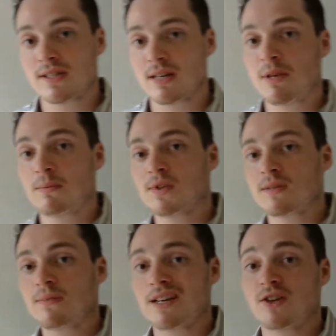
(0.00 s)
and people
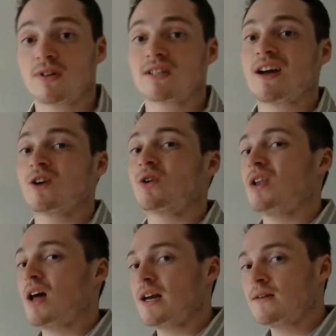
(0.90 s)
spend their entire
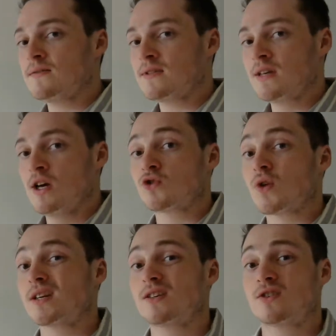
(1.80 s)
lives
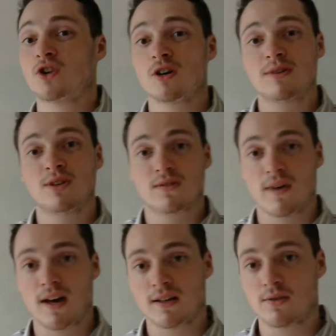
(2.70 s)
trying to determine those
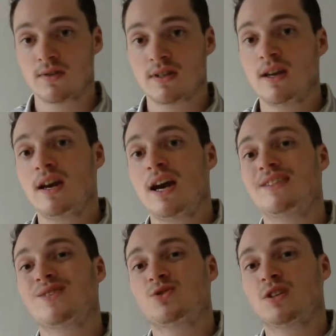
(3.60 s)
values and
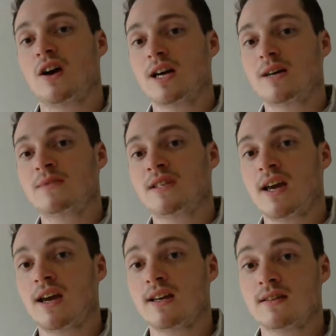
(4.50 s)
those times,
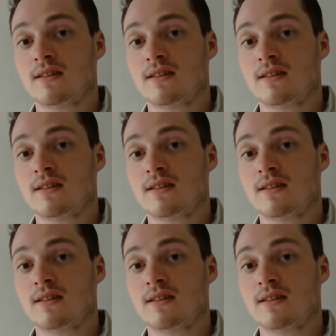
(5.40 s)
and